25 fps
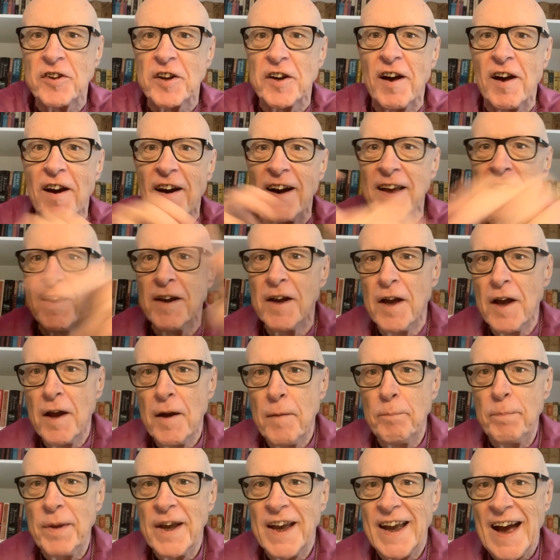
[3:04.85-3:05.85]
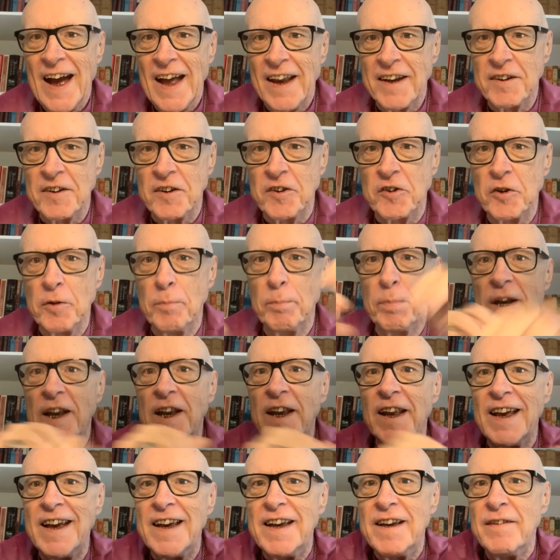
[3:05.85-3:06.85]
that I began to
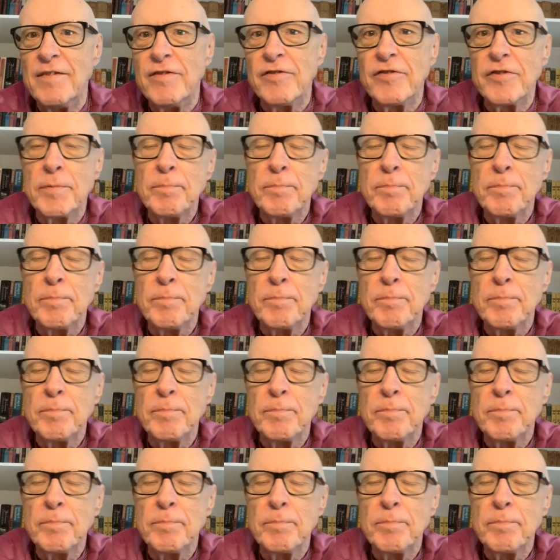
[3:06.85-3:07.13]
believe.